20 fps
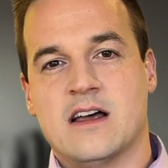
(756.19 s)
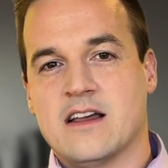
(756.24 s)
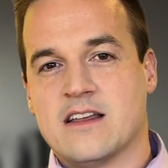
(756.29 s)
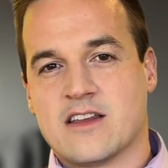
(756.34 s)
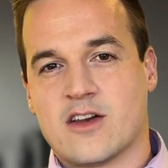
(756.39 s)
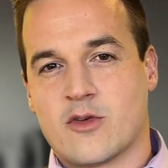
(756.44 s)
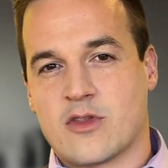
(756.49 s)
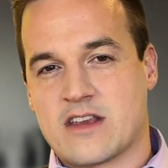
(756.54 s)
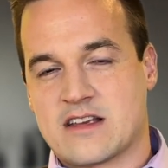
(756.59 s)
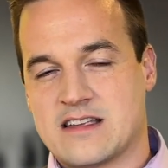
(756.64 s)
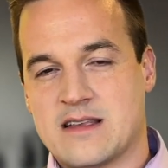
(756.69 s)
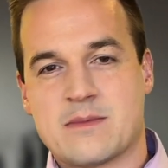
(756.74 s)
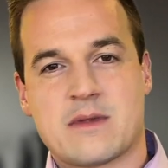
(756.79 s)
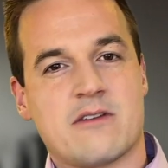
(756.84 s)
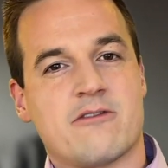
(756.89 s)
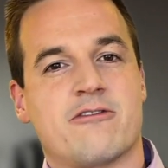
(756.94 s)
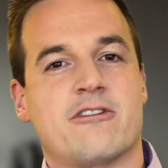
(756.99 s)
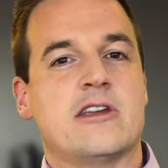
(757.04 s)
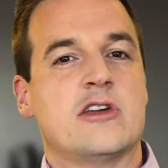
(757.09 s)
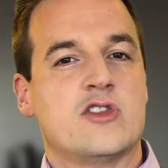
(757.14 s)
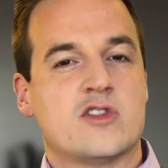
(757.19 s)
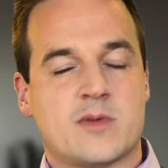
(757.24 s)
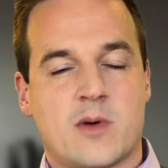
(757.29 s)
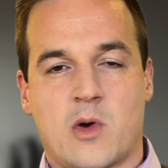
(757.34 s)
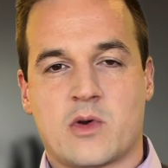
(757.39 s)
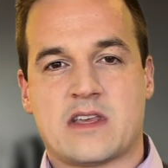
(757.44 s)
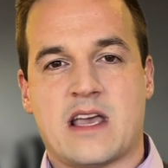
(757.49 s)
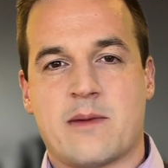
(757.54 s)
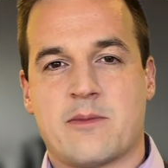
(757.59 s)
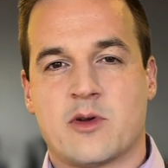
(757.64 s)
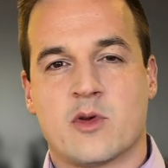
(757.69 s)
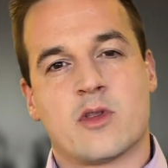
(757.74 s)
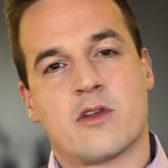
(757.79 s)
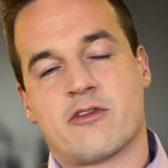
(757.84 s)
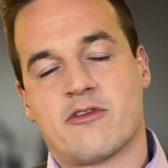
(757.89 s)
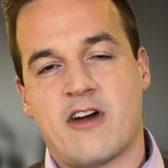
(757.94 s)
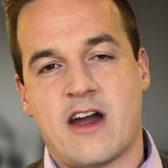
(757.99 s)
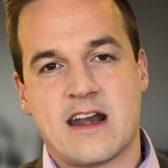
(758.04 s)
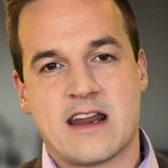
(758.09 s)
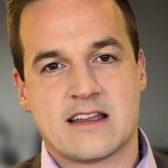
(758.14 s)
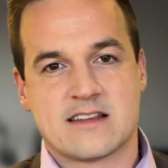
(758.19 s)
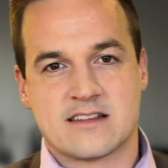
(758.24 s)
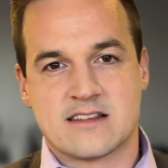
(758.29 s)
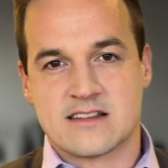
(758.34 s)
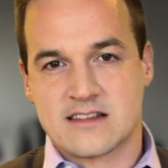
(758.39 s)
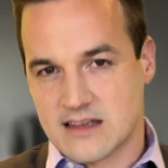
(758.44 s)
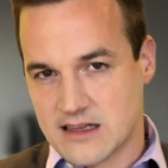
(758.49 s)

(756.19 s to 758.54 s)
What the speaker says: they seem confused about what's happening with their finances.